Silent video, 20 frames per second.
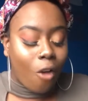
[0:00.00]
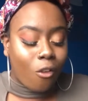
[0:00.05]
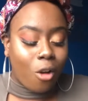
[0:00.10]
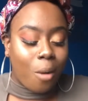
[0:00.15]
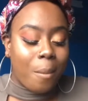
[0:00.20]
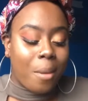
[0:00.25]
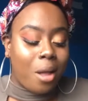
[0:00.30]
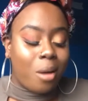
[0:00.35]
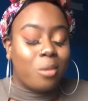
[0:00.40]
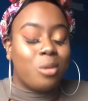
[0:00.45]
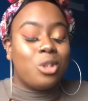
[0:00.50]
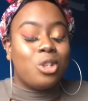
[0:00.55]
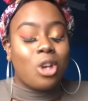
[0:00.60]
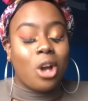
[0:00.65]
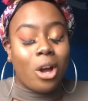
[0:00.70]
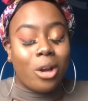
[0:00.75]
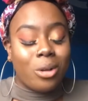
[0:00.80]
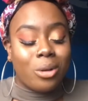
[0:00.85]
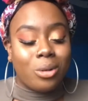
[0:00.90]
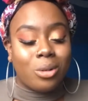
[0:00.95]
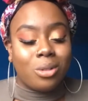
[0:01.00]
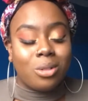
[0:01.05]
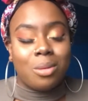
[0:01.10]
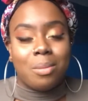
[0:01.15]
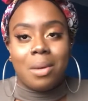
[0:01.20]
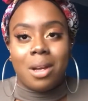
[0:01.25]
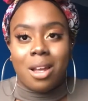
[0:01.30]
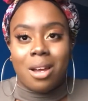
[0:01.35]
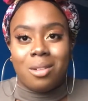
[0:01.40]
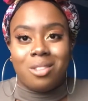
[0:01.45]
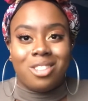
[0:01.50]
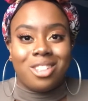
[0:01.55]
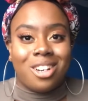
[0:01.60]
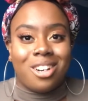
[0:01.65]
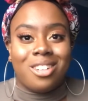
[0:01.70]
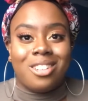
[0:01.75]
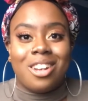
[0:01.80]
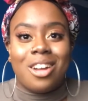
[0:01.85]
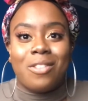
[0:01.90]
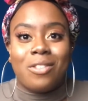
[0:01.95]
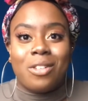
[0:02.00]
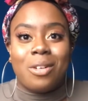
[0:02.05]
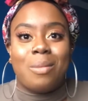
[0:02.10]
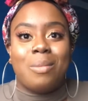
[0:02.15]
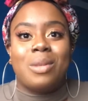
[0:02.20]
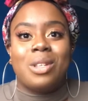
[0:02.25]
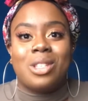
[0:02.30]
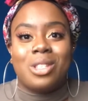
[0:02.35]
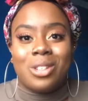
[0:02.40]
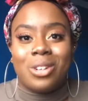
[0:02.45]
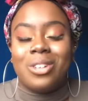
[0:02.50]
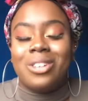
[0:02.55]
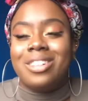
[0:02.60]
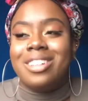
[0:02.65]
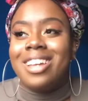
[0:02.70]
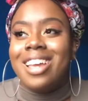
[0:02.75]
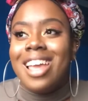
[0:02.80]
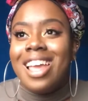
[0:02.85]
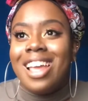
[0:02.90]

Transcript: I've got my own child. I've got my son.